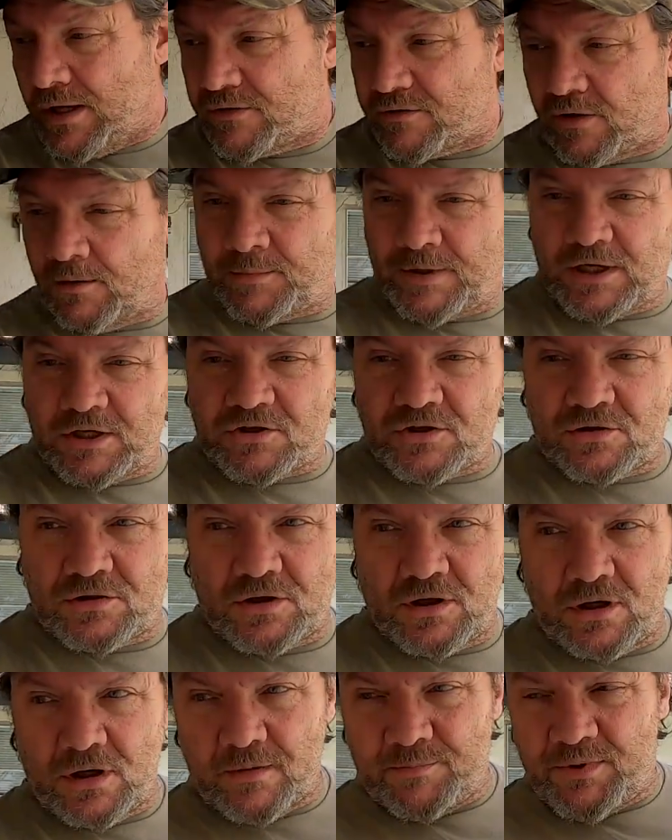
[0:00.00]
So let me get you
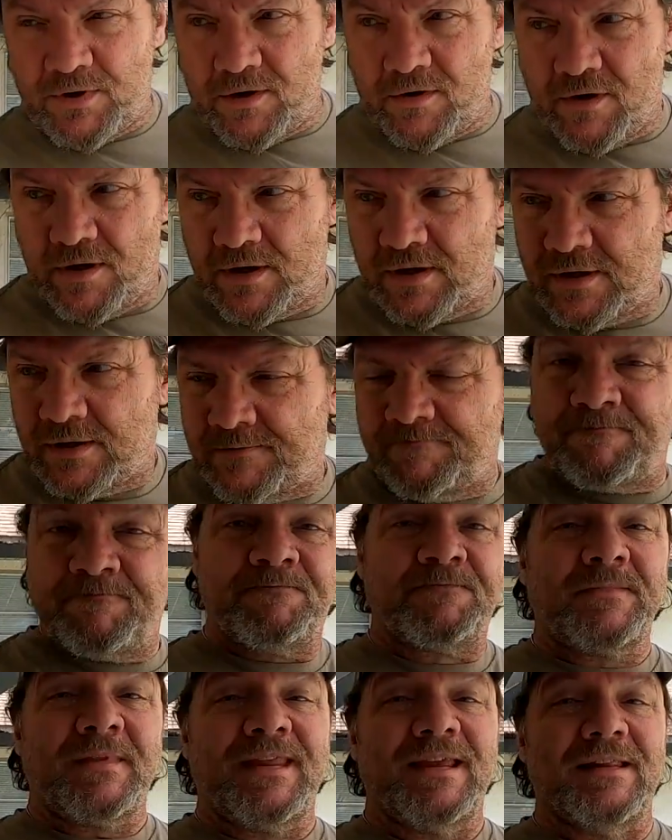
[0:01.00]
set up here.
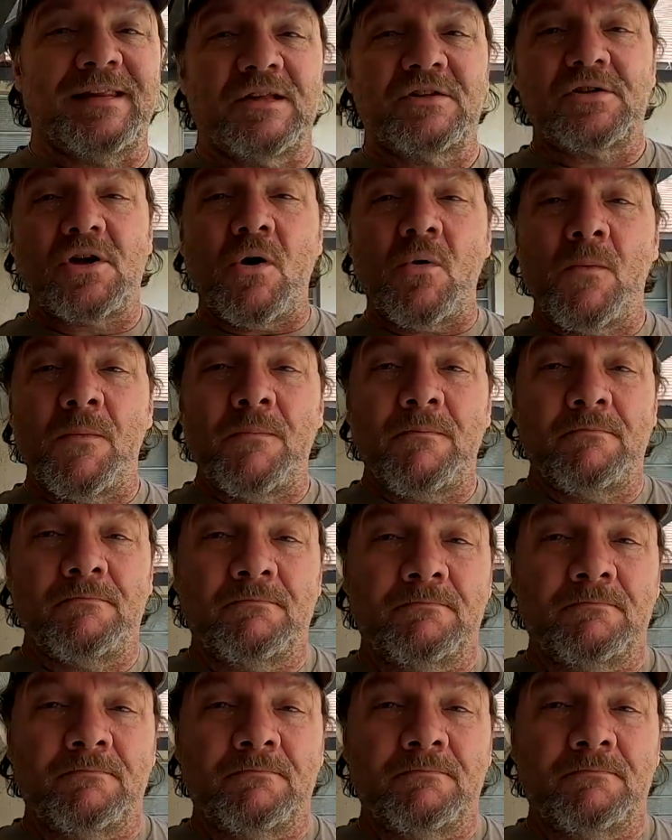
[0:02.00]
Let's go.